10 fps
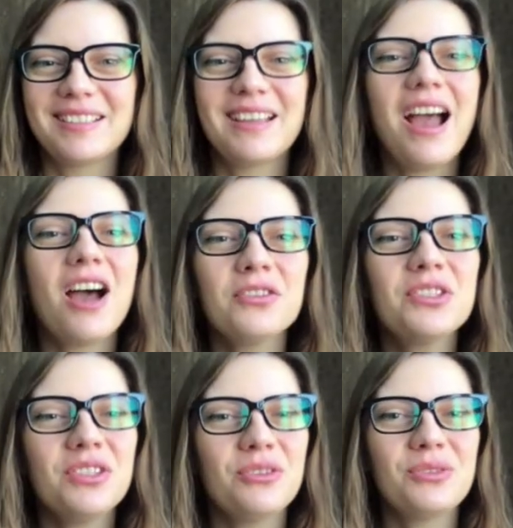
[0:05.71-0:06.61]
how to
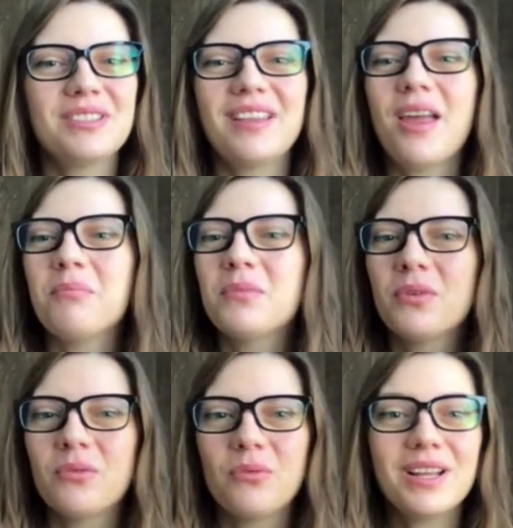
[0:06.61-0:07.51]
use them,
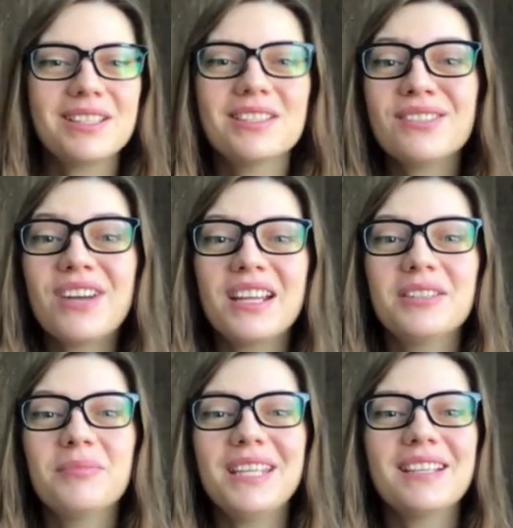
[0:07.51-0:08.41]
what's the right
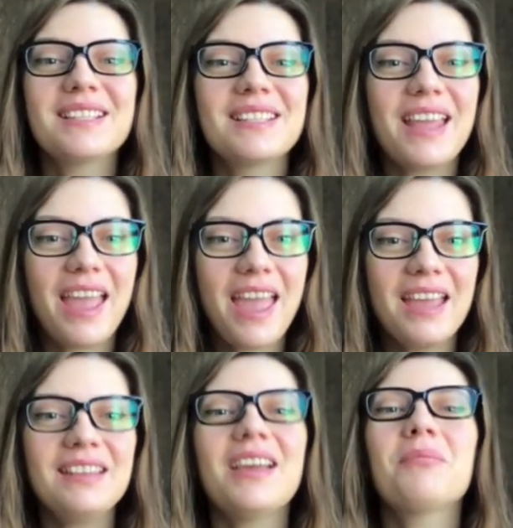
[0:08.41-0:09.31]
mix,
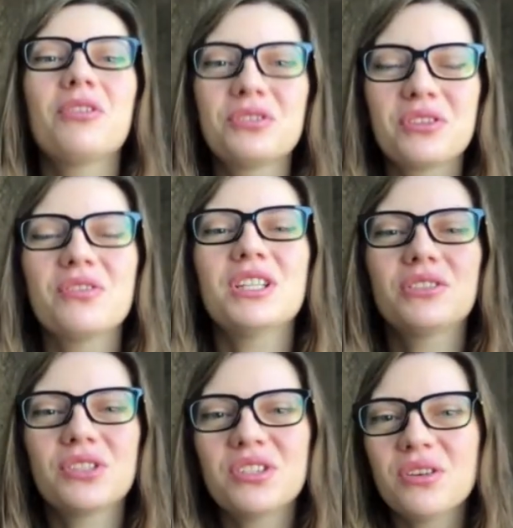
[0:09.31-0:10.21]
and I'm also going to
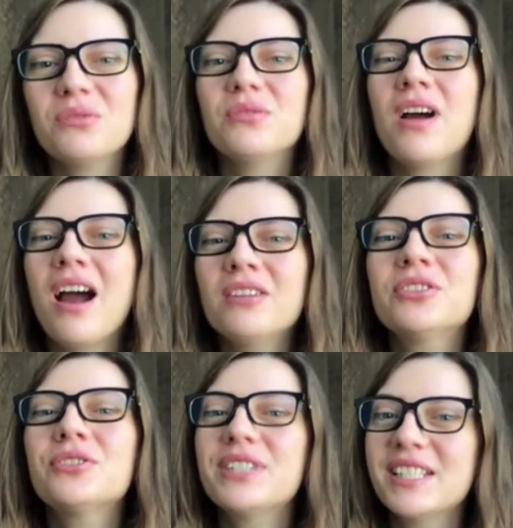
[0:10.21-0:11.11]
show you how
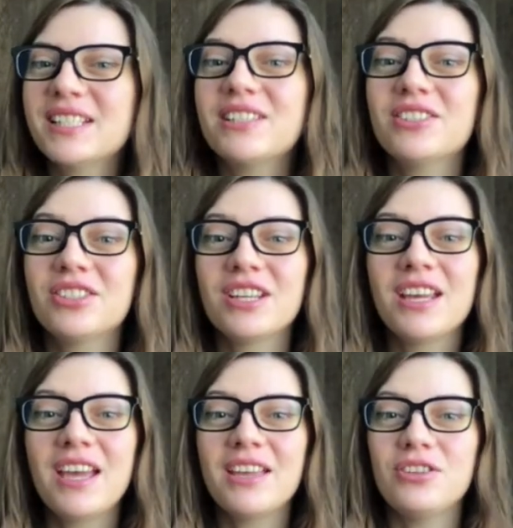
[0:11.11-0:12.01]
to research
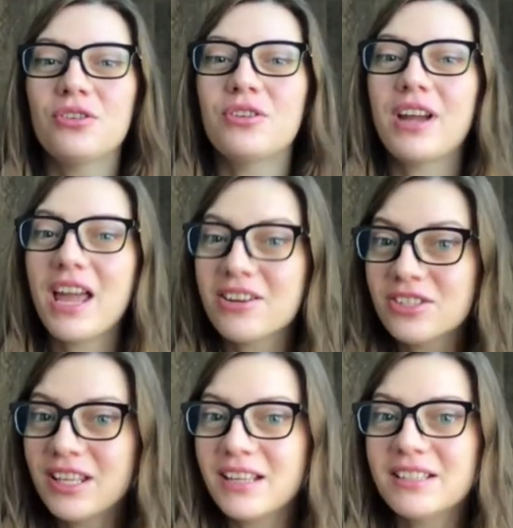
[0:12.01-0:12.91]
your
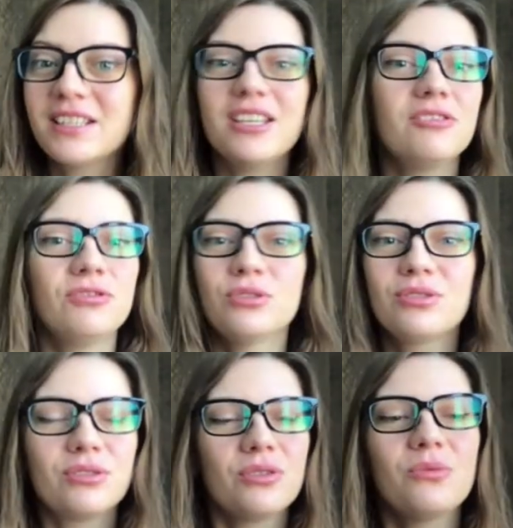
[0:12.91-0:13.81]
hashtags if you
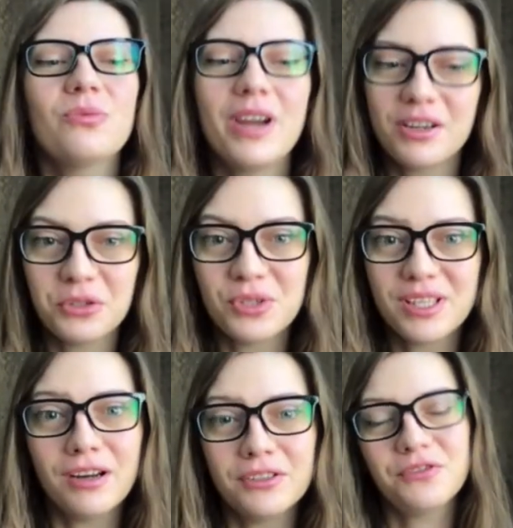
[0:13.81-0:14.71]
don't know where to start from.